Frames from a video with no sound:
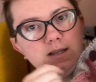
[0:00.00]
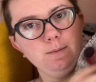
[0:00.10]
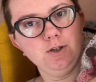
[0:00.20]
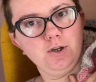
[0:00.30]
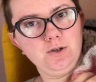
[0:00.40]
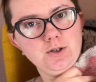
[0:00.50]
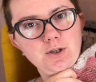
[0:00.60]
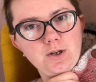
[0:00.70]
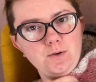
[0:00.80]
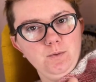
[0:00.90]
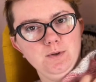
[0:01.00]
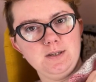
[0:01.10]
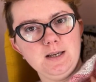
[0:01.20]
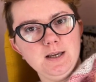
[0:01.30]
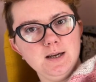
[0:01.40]
time I showed it to you was
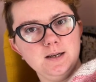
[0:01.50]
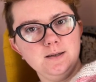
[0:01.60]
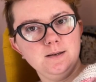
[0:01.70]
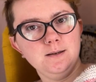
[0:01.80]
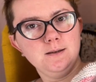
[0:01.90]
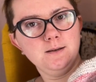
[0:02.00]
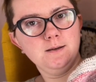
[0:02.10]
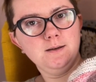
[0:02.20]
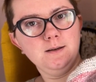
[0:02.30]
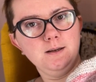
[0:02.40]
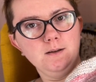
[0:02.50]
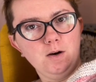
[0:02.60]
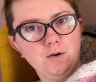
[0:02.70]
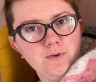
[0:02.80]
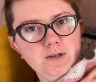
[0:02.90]
here in the
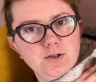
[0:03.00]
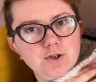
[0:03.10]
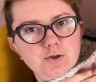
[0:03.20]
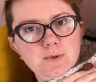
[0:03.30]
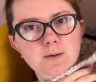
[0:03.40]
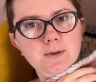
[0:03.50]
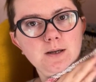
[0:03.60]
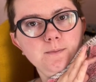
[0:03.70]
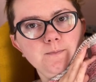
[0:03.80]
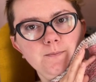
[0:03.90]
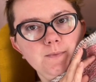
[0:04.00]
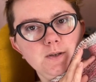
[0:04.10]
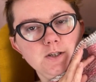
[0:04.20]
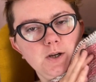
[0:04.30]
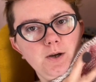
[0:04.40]
orange, maybe.
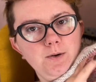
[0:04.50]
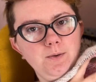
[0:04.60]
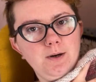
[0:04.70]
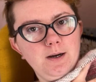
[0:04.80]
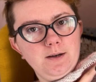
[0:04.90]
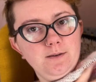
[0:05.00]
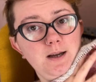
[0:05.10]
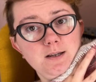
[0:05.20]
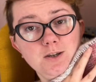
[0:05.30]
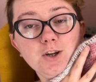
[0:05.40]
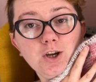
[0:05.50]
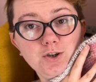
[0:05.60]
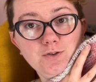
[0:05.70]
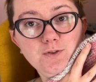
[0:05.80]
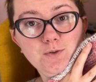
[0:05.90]
So I've added a
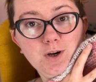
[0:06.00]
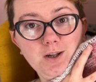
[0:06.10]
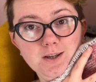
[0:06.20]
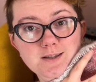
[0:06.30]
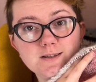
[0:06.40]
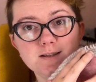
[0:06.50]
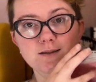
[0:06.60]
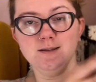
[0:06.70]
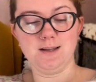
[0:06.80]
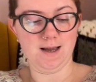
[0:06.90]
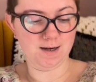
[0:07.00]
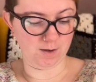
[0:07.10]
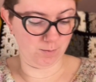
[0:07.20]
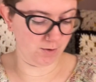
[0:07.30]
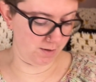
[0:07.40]
good few colours since then.
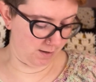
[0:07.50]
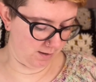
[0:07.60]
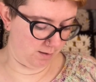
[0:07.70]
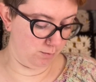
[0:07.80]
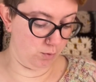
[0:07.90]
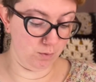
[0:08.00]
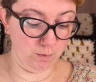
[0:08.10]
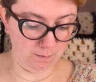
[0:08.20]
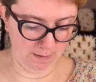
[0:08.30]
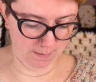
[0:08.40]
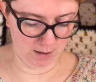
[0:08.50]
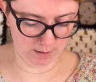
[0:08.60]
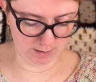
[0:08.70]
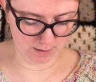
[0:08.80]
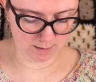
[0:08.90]
I'll move my
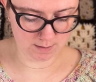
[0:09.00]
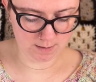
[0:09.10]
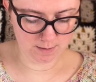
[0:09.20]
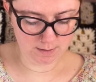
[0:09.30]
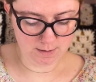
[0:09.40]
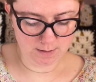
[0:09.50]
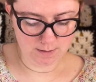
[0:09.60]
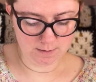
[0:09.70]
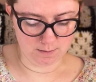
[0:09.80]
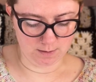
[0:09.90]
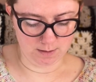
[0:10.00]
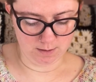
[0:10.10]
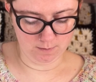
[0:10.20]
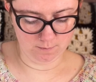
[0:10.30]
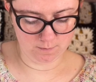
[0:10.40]
marker so that I
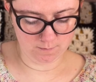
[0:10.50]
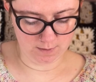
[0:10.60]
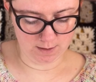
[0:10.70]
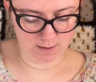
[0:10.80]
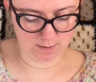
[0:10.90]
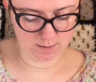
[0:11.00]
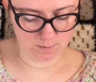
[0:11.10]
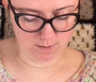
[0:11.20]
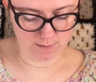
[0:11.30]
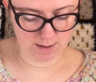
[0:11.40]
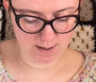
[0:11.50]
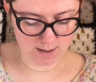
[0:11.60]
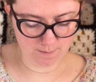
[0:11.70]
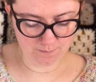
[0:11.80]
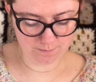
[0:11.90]
don't forget where I
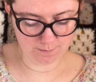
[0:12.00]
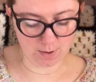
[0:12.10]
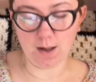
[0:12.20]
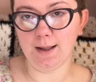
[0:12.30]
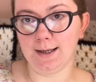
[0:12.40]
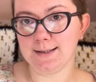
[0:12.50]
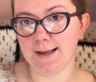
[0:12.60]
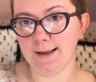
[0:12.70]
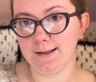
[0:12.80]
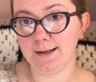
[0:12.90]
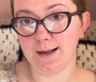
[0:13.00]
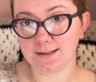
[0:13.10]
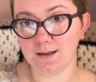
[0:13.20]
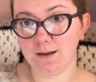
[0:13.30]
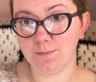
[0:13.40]
am. But like I say, next
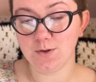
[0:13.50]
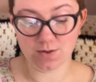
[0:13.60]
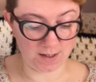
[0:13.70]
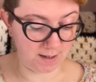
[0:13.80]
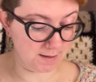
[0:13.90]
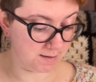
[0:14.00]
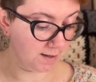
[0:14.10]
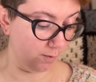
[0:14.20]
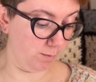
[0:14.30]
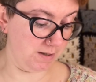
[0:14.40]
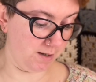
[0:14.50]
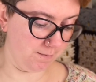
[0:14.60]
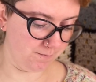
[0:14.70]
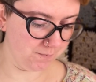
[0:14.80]
time you see it, it will be done.